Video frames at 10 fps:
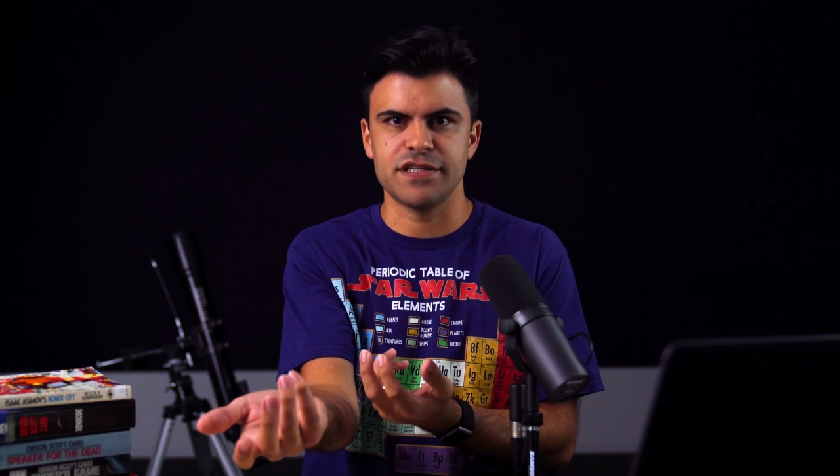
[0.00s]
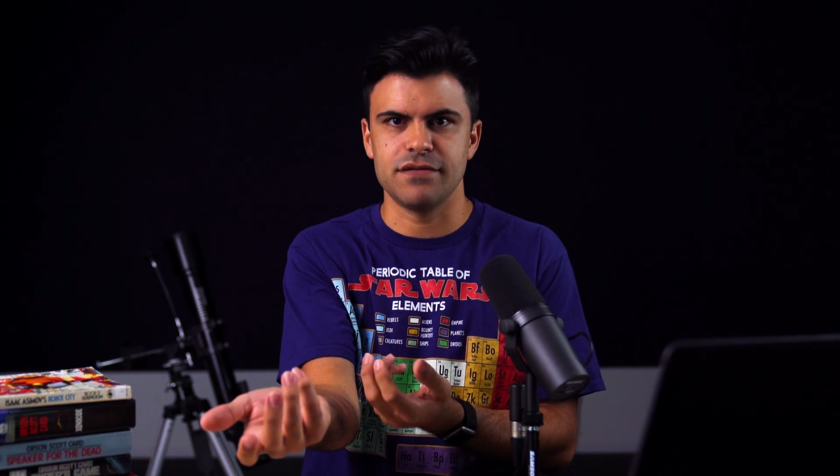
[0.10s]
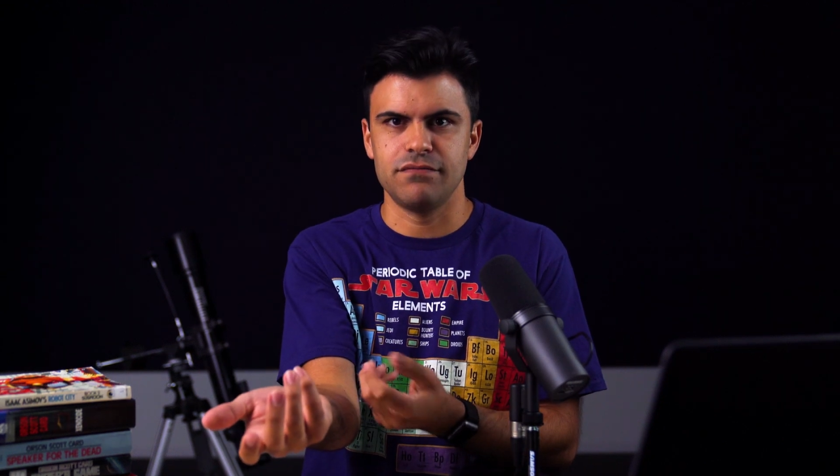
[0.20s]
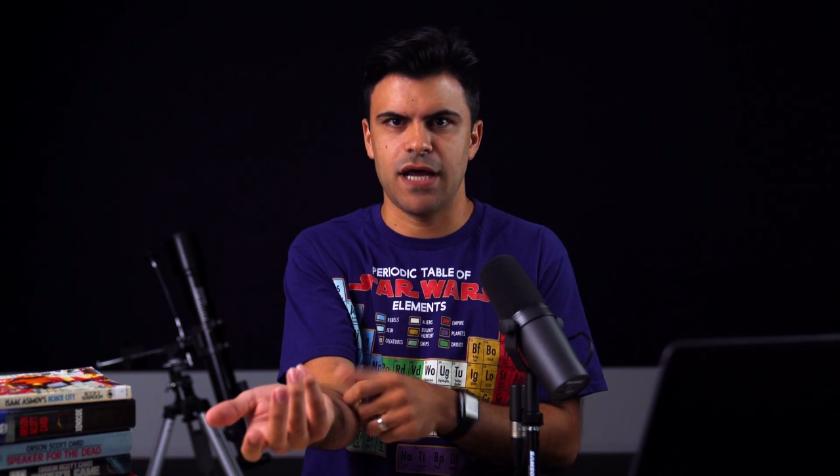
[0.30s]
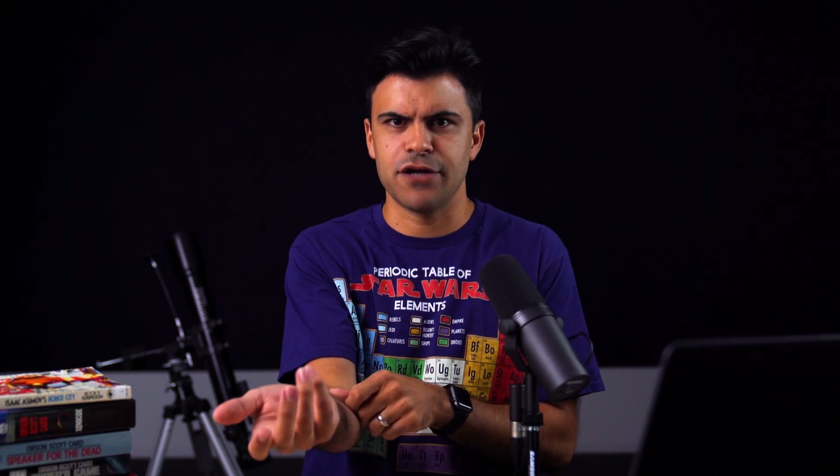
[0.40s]
Is
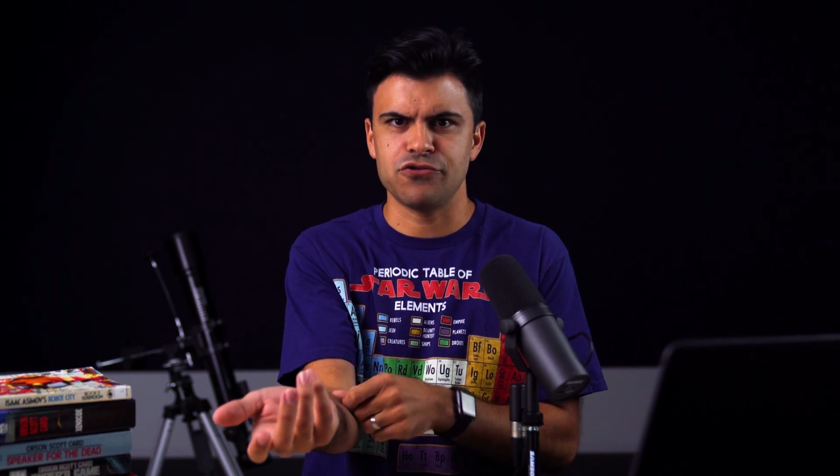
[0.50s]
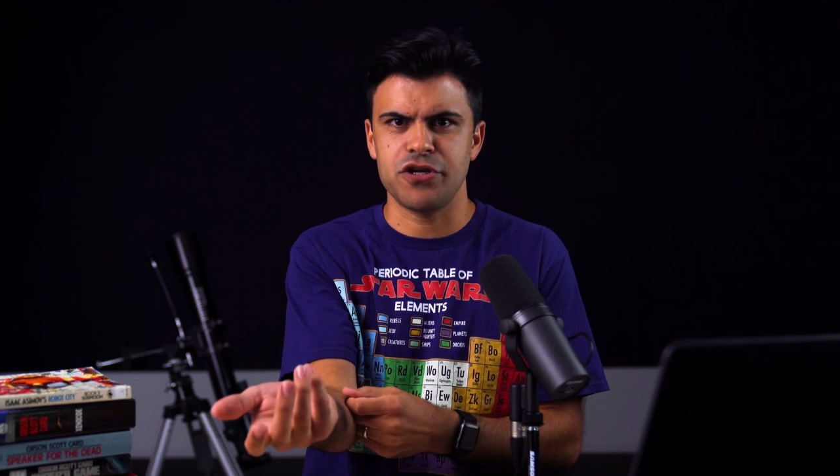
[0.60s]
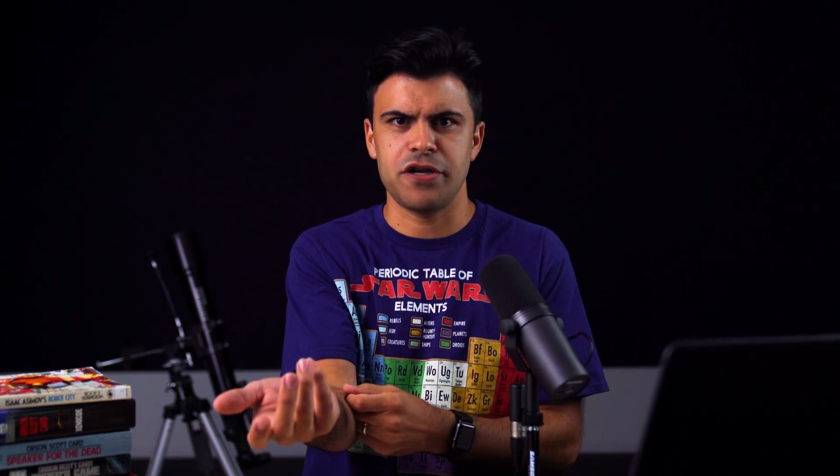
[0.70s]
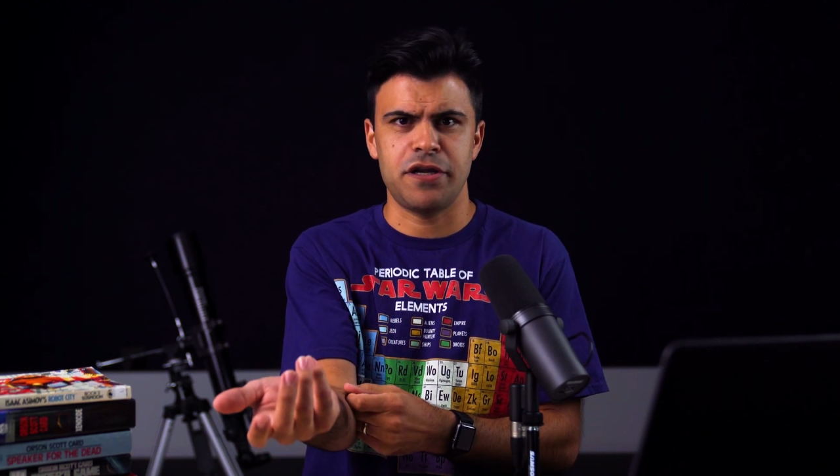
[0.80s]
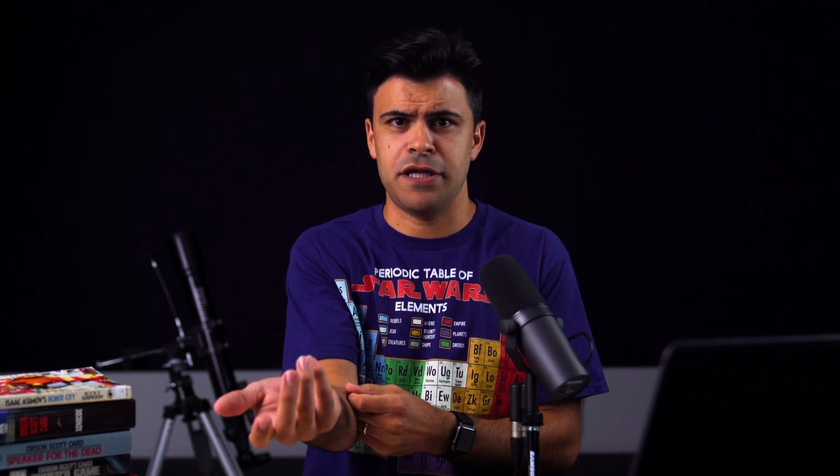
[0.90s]
it
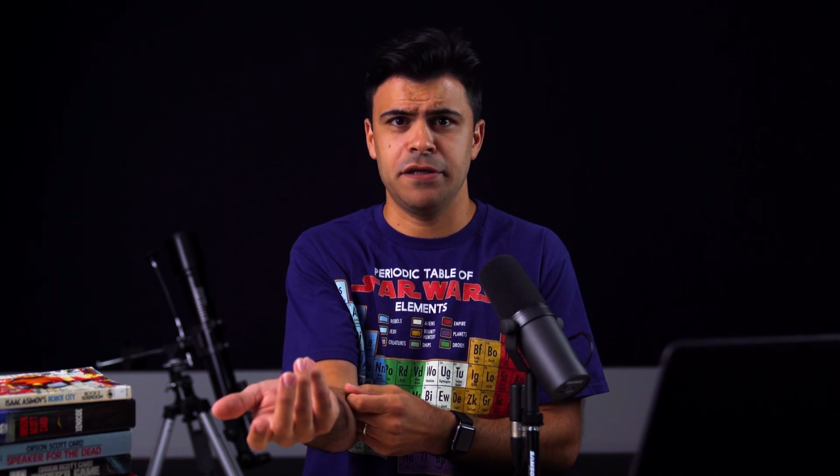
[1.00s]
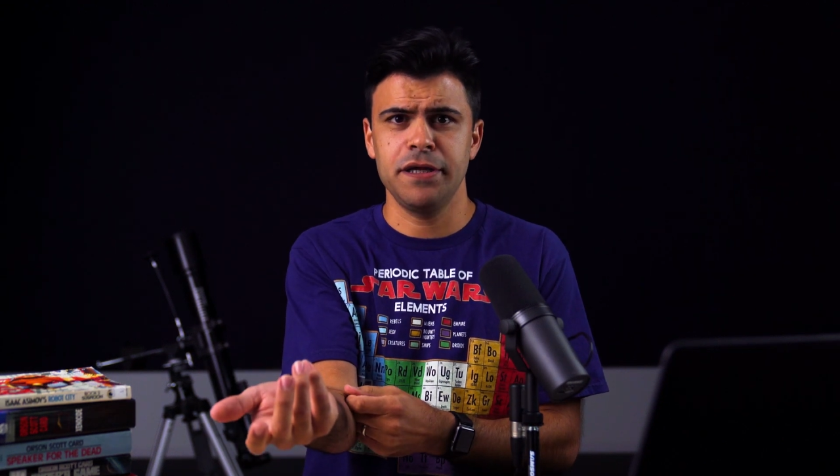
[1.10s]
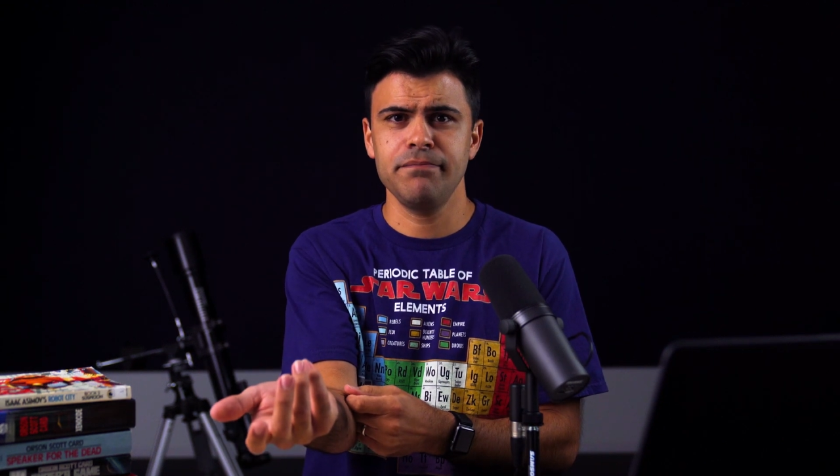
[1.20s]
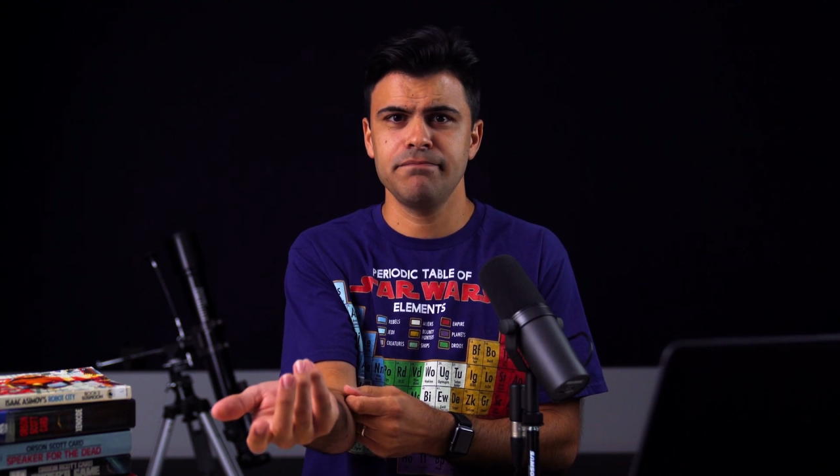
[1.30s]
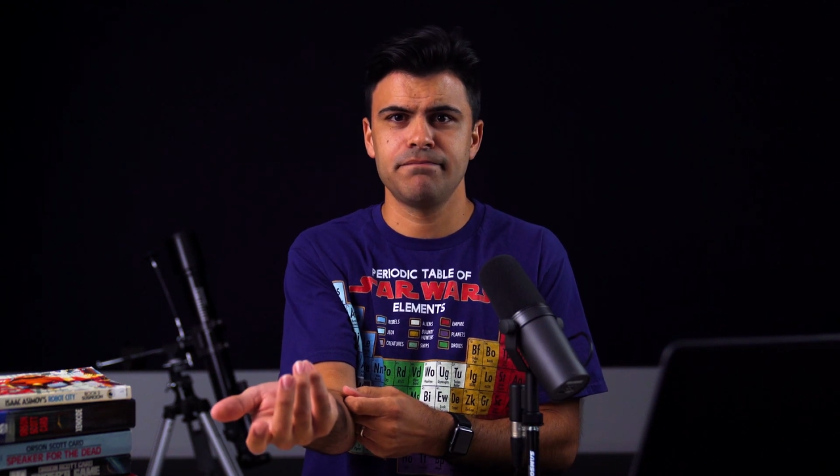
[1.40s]
hydrogen and helium?